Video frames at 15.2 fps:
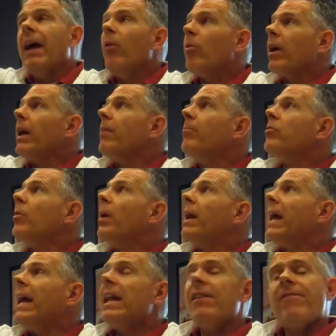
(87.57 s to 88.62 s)
We'll get them to
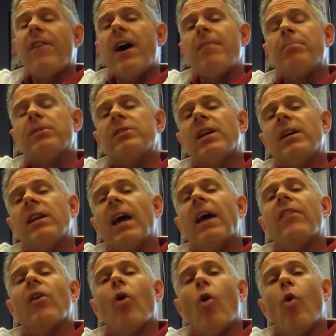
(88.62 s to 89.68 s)
about 85%,
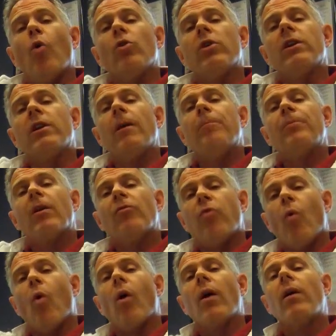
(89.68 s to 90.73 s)
and they'll hold it
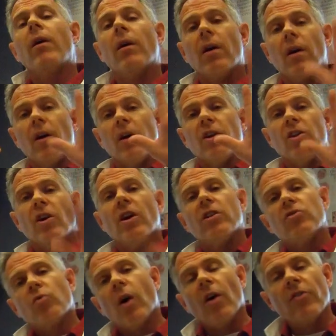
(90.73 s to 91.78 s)
for
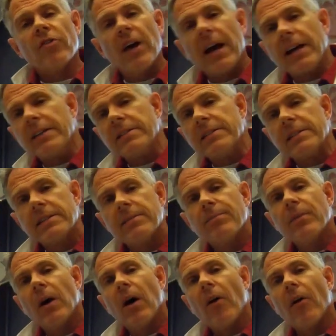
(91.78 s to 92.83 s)
12 seconds.
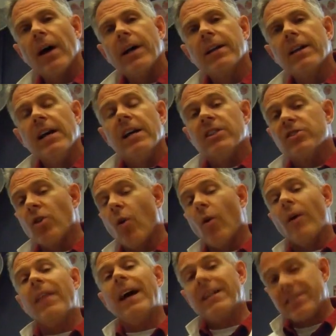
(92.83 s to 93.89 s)
All right?
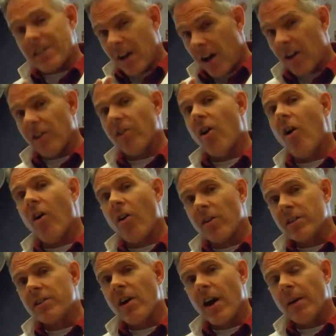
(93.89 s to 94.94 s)
So that's a
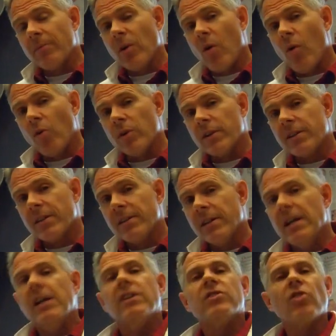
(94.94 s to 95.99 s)
long time to hold it.
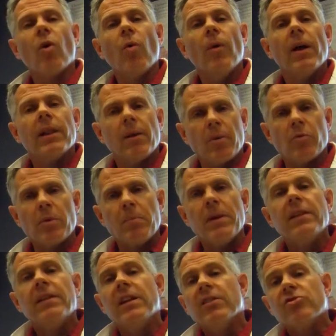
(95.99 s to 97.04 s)
So let me
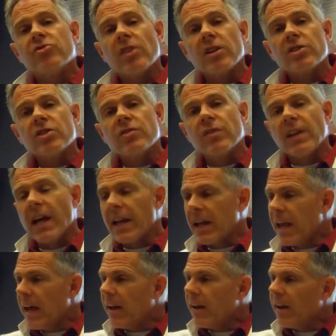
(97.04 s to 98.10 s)
repeat the instructions for that
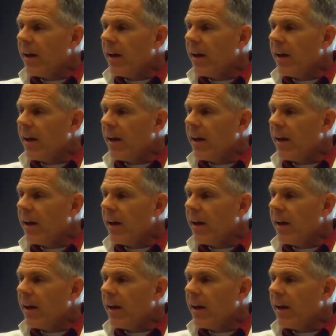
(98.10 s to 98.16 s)
again.